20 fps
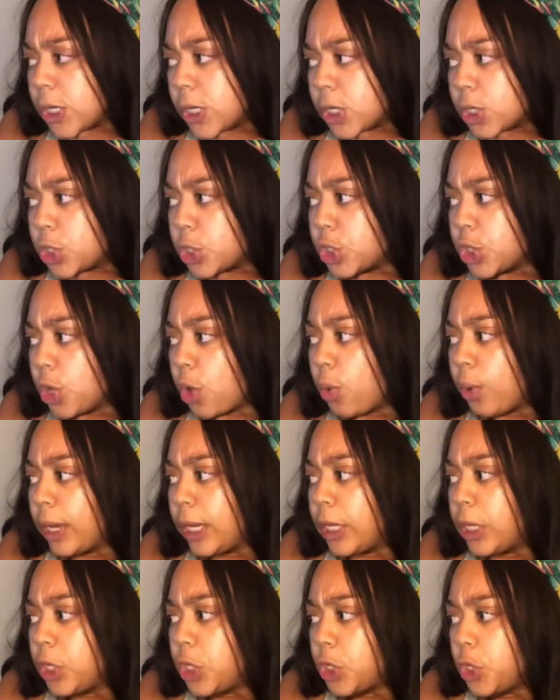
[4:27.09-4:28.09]

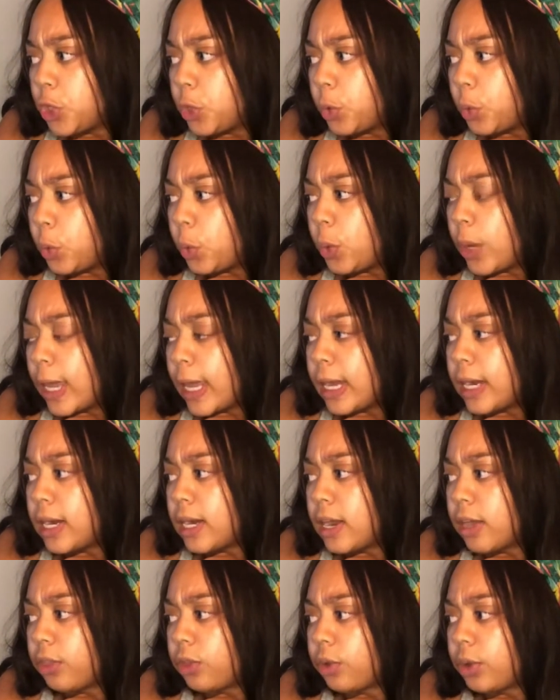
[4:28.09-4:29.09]
showing you and
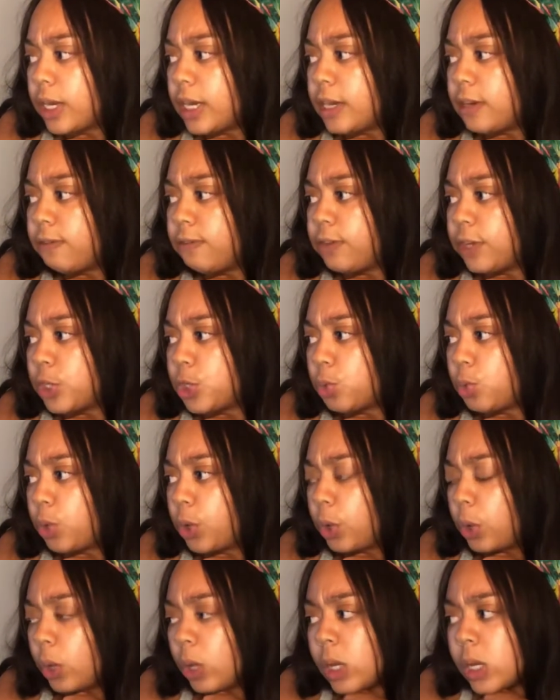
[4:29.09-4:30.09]
another
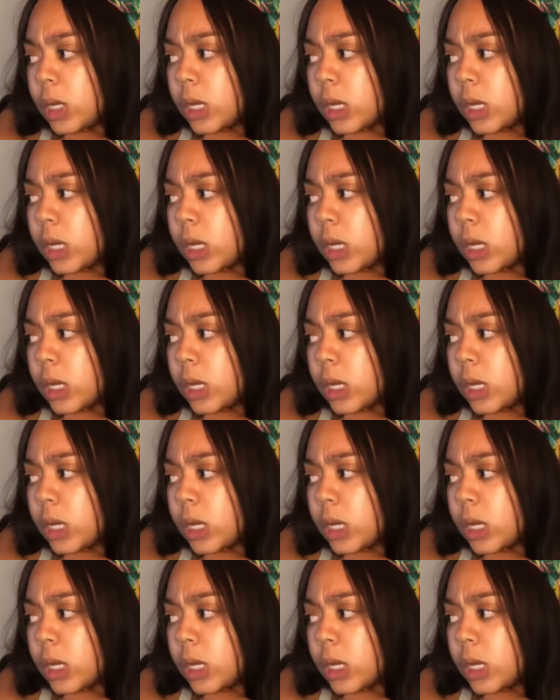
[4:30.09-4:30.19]
individual